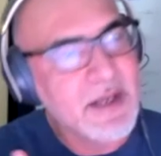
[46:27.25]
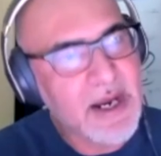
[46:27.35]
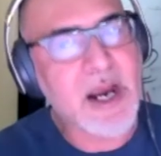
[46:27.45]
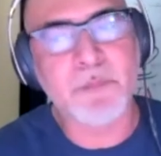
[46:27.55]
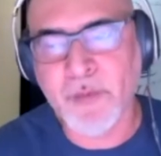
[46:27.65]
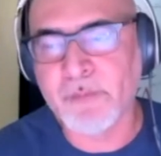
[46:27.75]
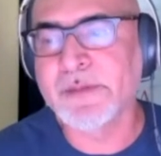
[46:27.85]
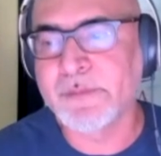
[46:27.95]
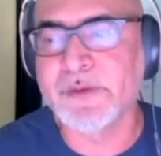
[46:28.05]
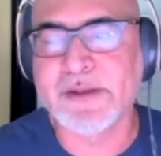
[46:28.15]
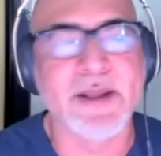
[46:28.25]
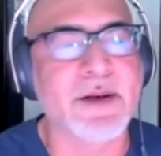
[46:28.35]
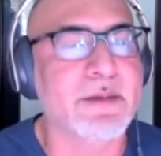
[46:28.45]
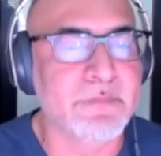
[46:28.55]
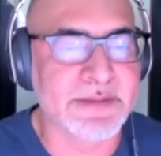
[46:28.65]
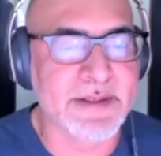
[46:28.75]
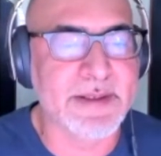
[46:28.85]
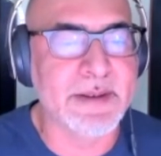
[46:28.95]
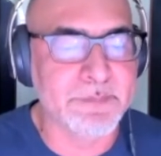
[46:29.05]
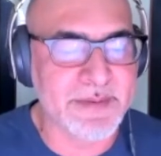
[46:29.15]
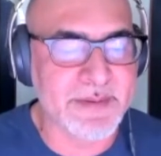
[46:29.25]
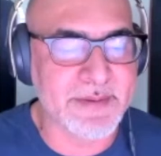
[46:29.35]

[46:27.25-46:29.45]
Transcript: I probably would get a better